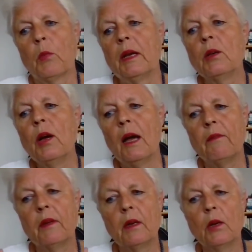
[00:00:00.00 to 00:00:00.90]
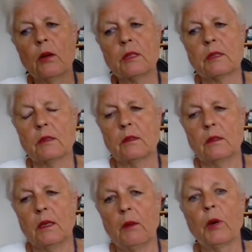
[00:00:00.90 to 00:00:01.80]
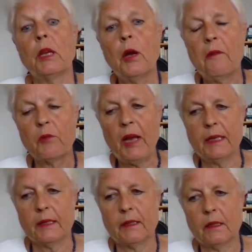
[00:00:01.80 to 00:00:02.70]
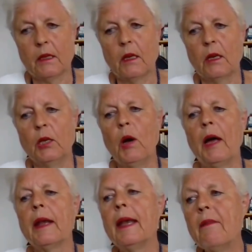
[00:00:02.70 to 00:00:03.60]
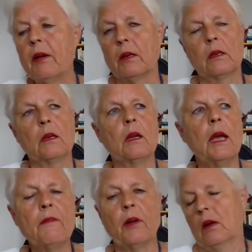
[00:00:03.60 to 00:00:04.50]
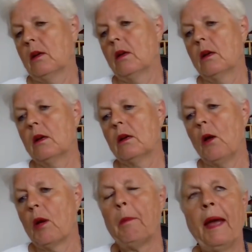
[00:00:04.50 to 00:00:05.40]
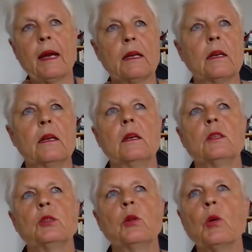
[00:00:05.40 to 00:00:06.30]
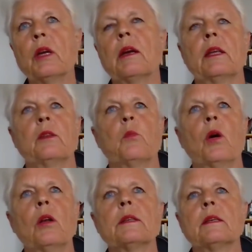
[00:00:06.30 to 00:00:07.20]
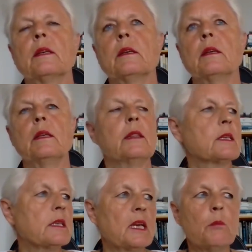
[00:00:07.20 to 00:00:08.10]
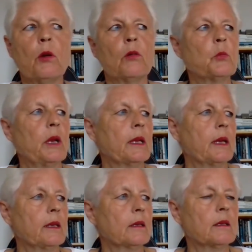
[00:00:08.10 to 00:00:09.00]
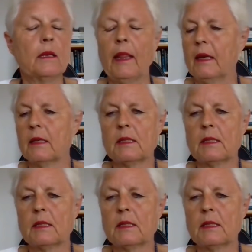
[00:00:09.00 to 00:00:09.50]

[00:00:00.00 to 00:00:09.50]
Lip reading: when you have looked and when you have read it, you are never, ever going back to looking at the world in the same old way again. That